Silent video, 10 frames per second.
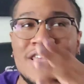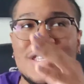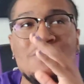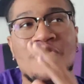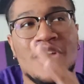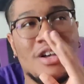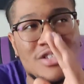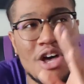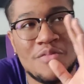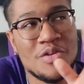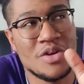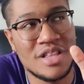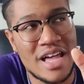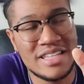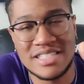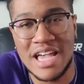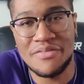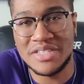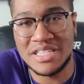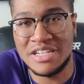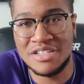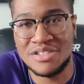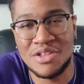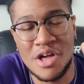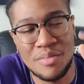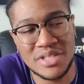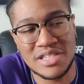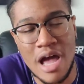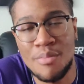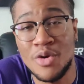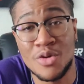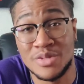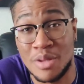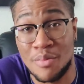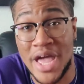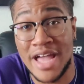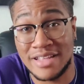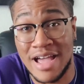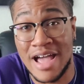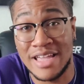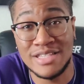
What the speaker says: This movie also helped me realize, because I haven't seen it in so long, but Scott Pilgrim is a bad guy.